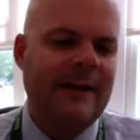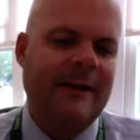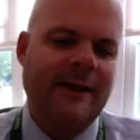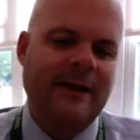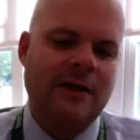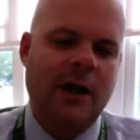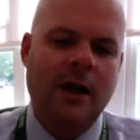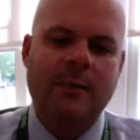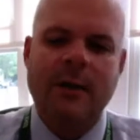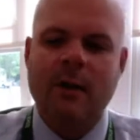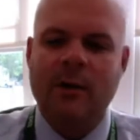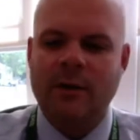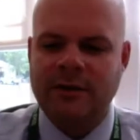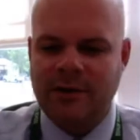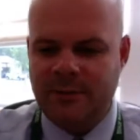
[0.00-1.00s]
that talk
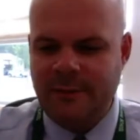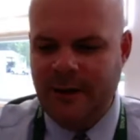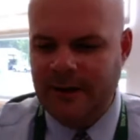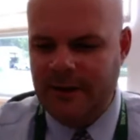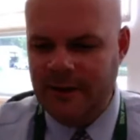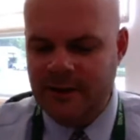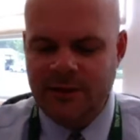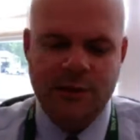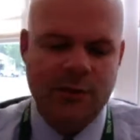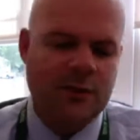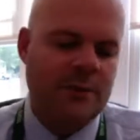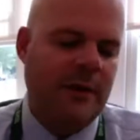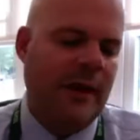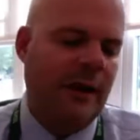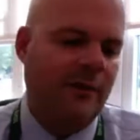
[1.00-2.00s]
about what's expected of
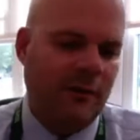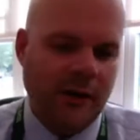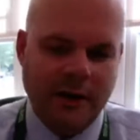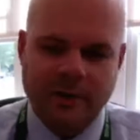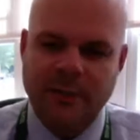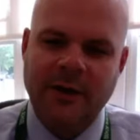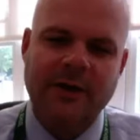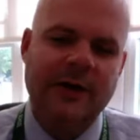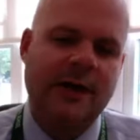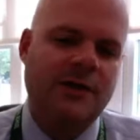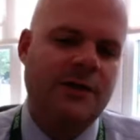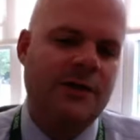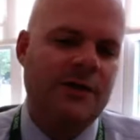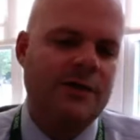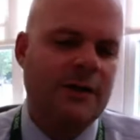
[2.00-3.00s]
students, behavioral
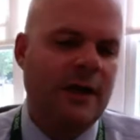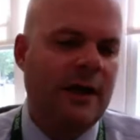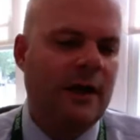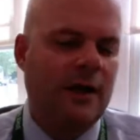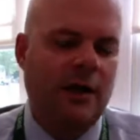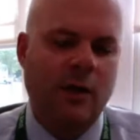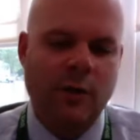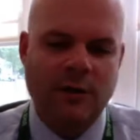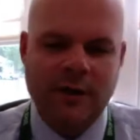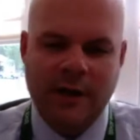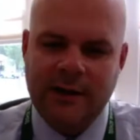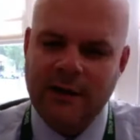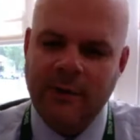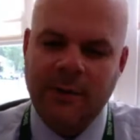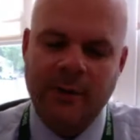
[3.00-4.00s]
expectations. We
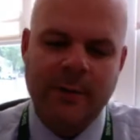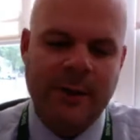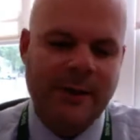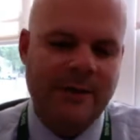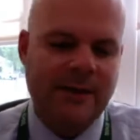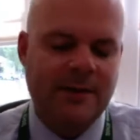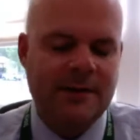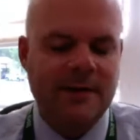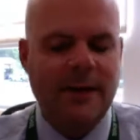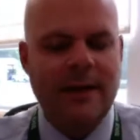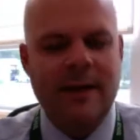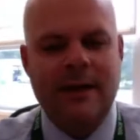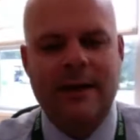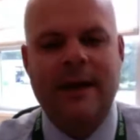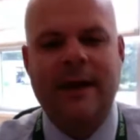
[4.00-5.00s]
talked a little bit about this,
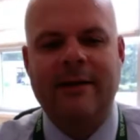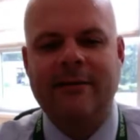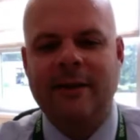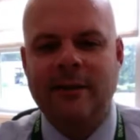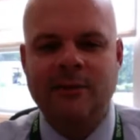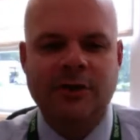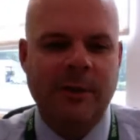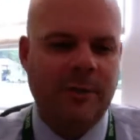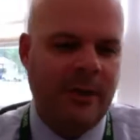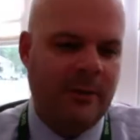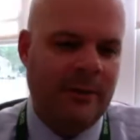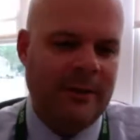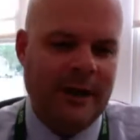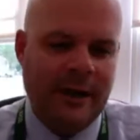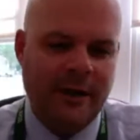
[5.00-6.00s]
not having them jumping
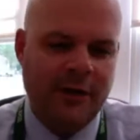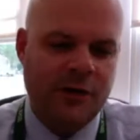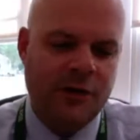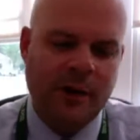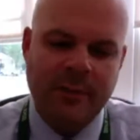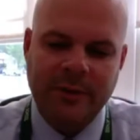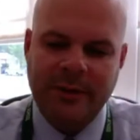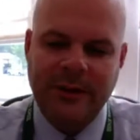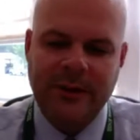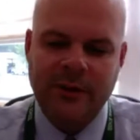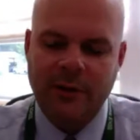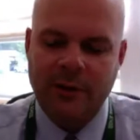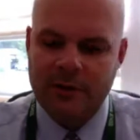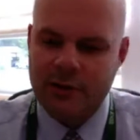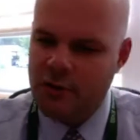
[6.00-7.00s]
up and down on a trampoline
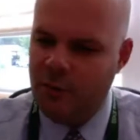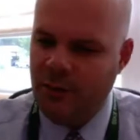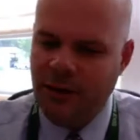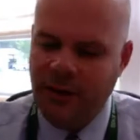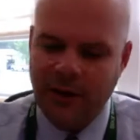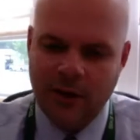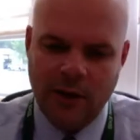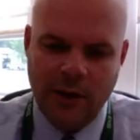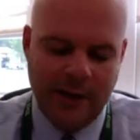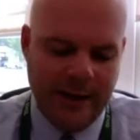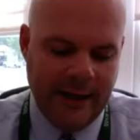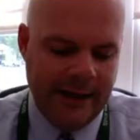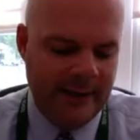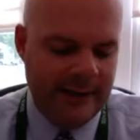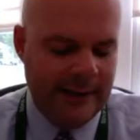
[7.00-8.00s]
during a Zoom meeting and all
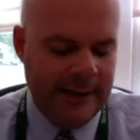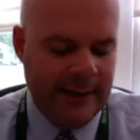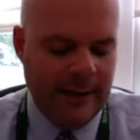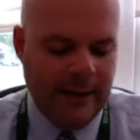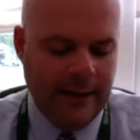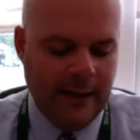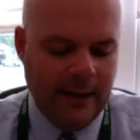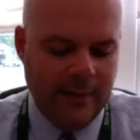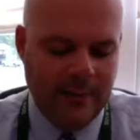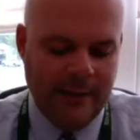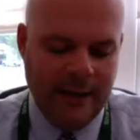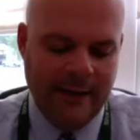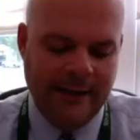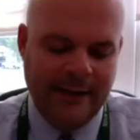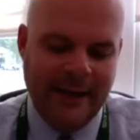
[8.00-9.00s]
that.
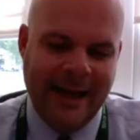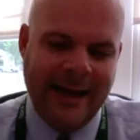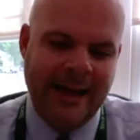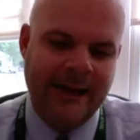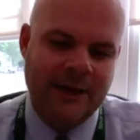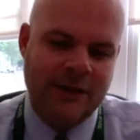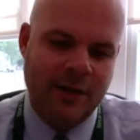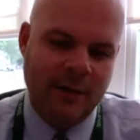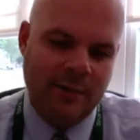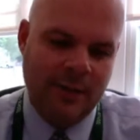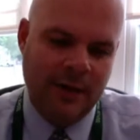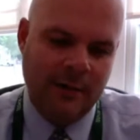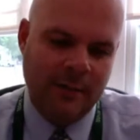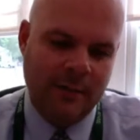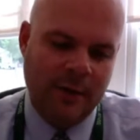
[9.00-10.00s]
And that is going to
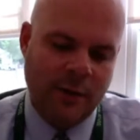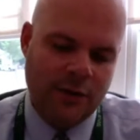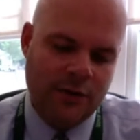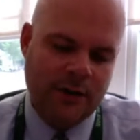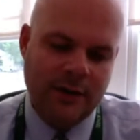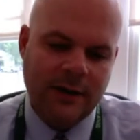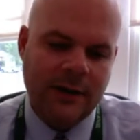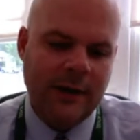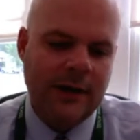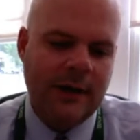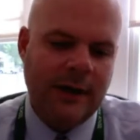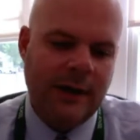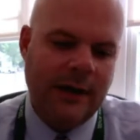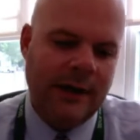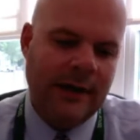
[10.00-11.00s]
be posted
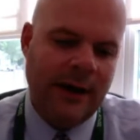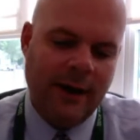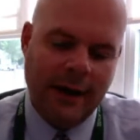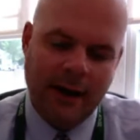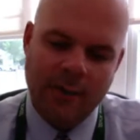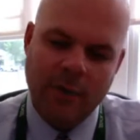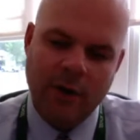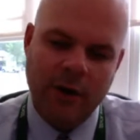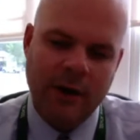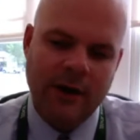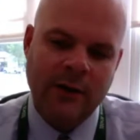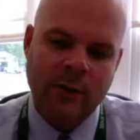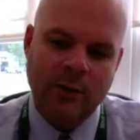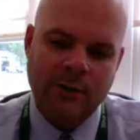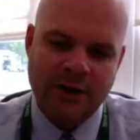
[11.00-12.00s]
in our handbook,
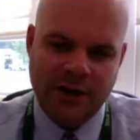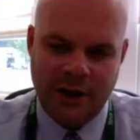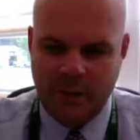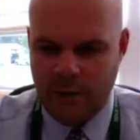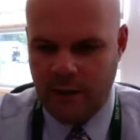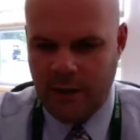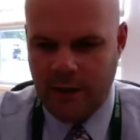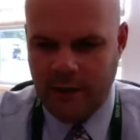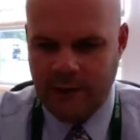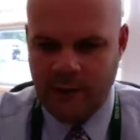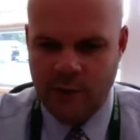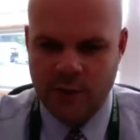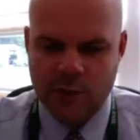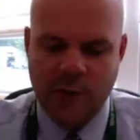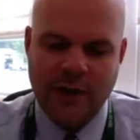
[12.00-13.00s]
and it will be shared with all of
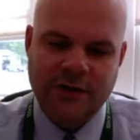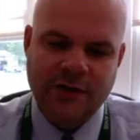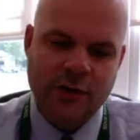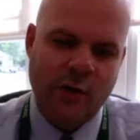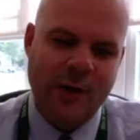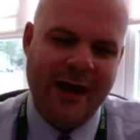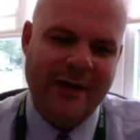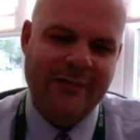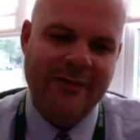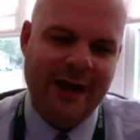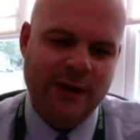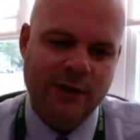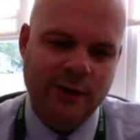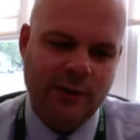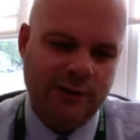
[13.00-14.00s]
you as well. So you have an
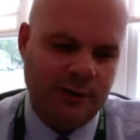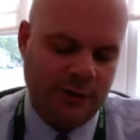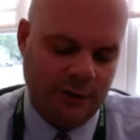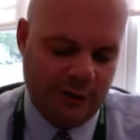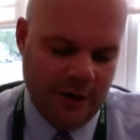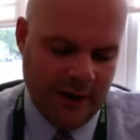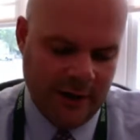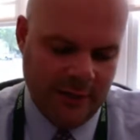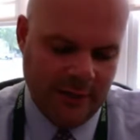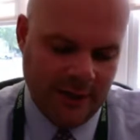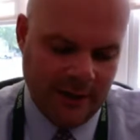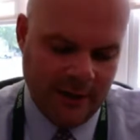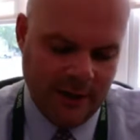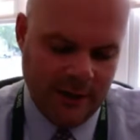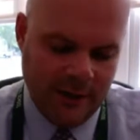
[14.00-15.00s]
actual official
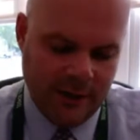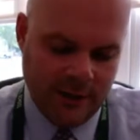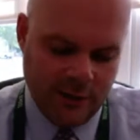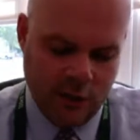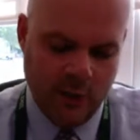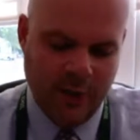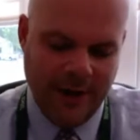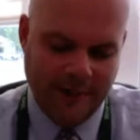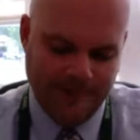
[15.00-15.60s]
document to go